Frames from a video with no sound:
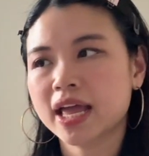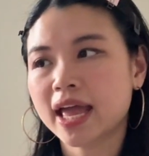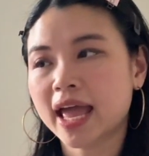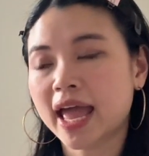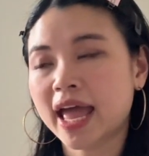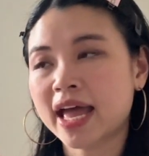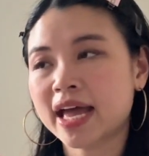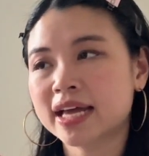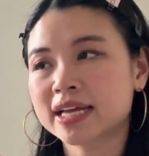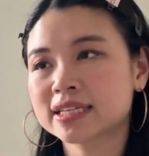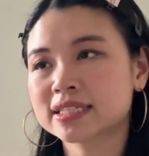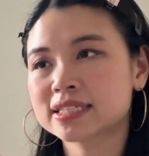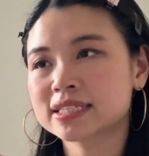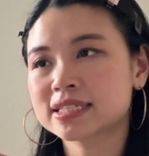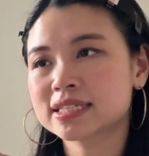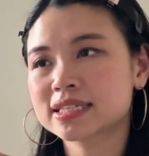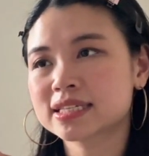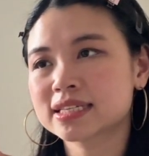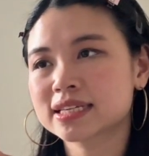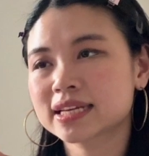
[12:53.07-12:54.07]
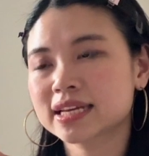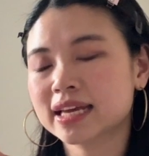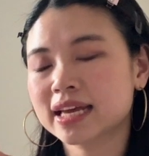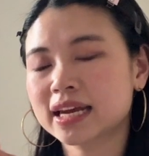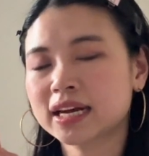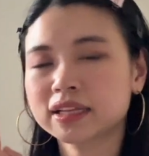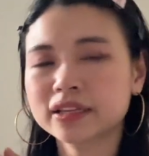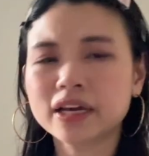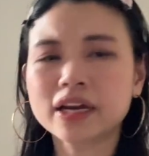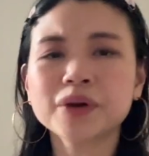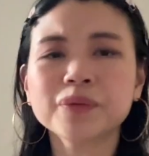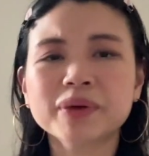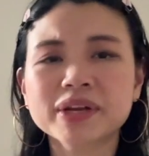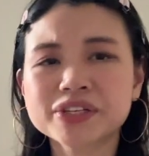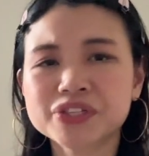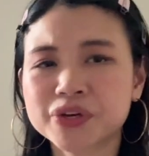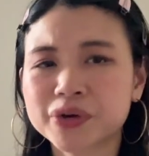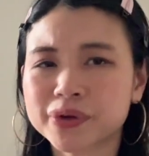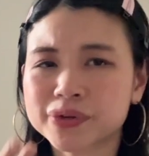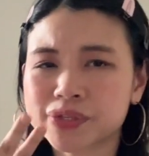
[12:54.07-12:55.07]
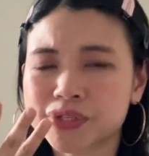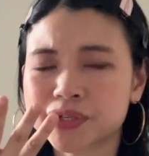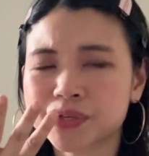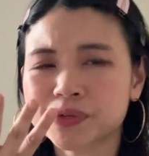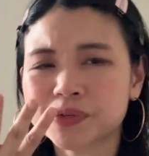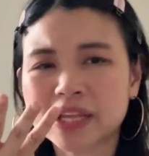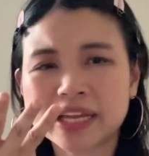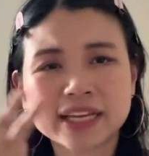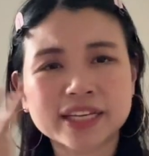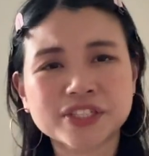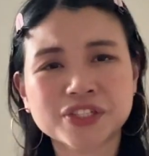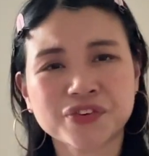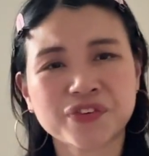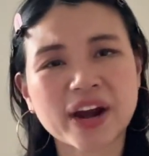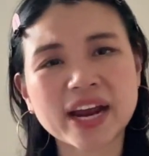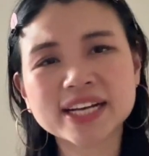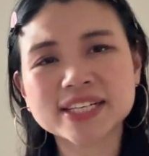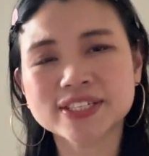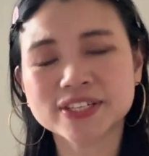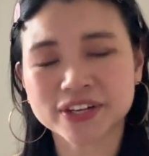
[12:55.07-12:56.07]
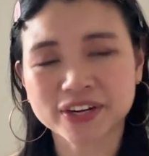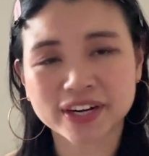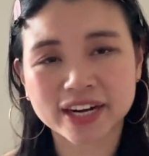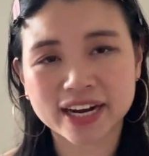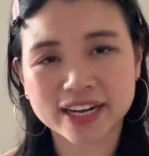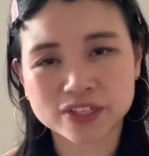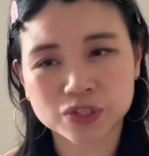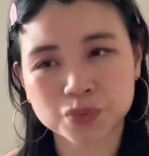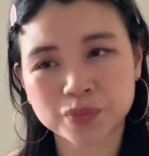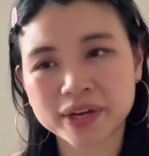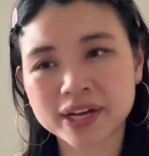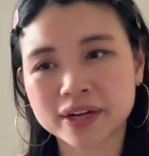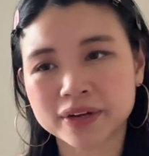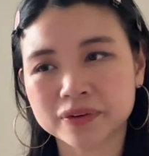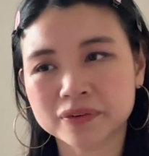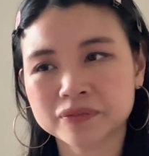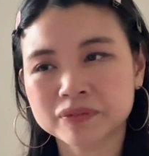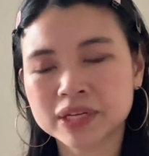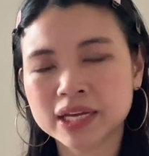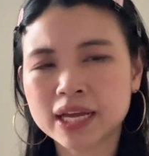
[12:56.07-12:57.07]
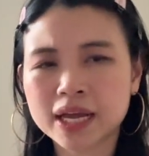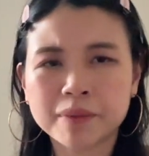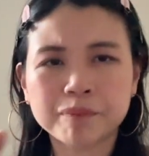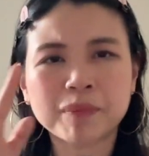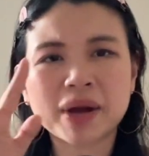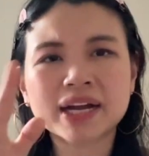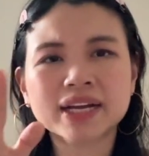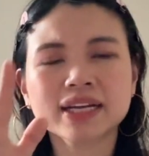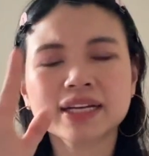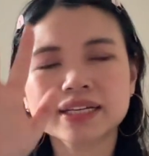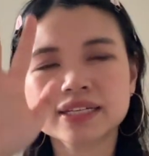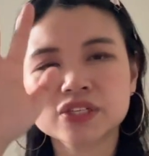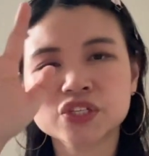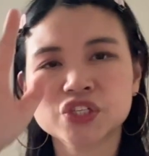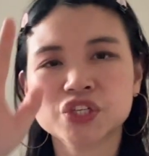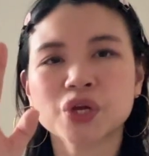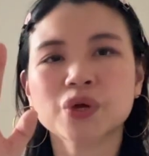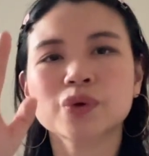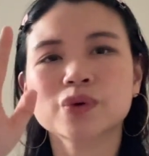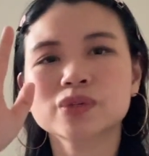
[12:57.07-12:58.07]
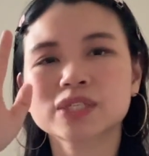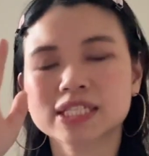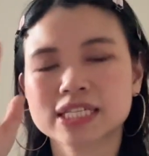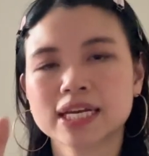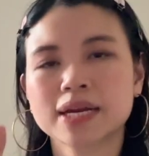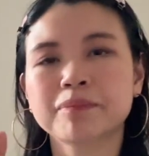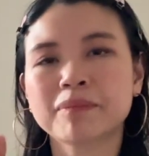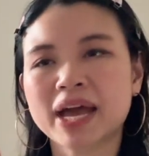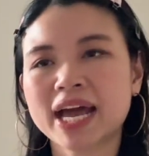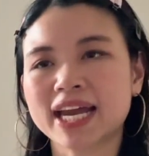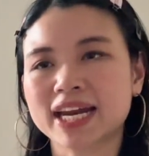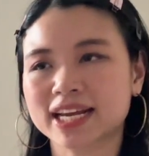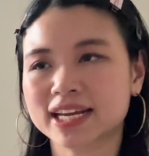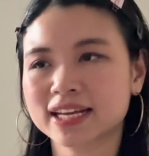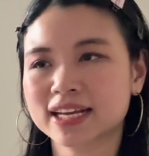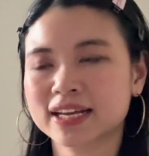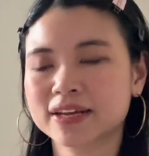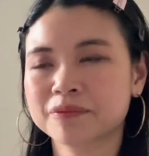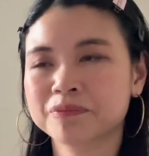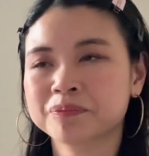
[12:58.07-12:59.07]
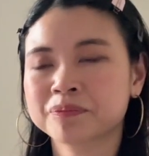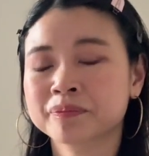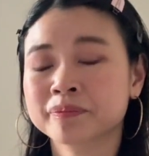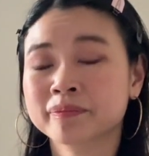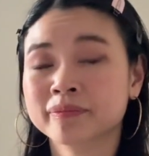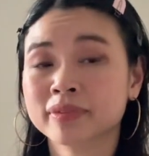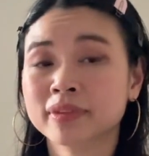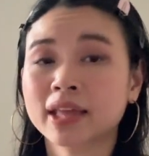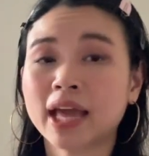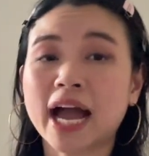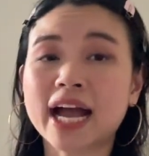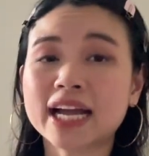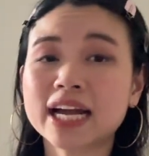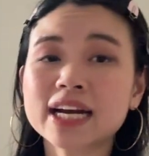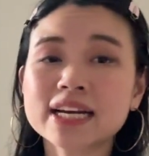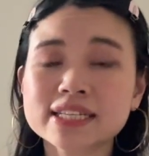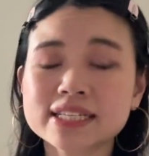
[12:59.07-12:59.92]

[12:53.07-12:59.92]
and in a lot of ways, you're also like a director as well. Manga is so cinematic. I gotta